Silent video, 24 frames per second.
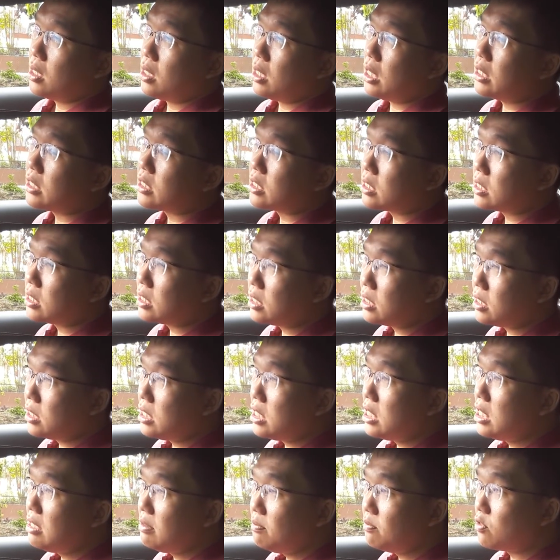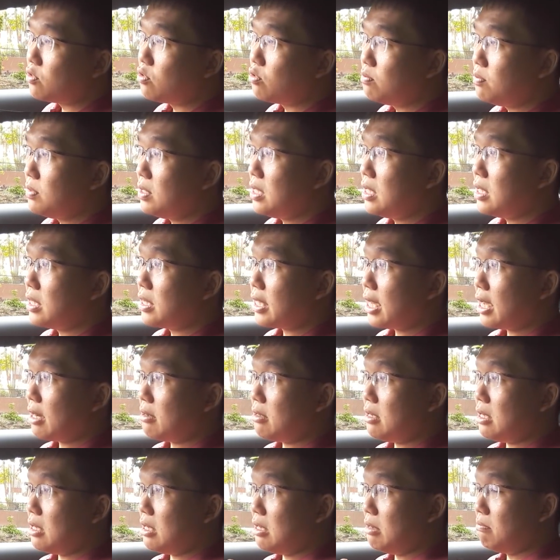It seems to me that
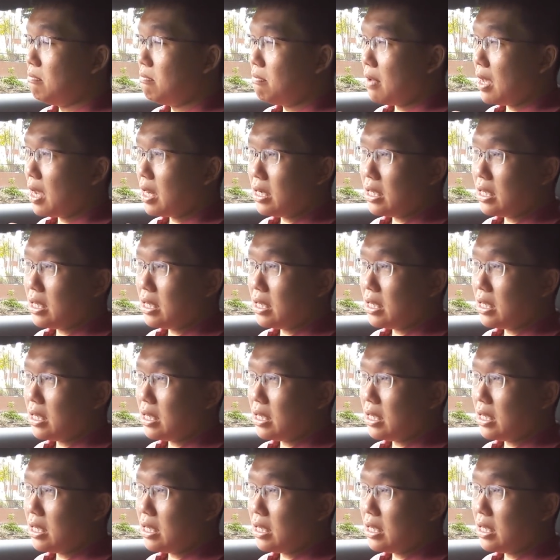in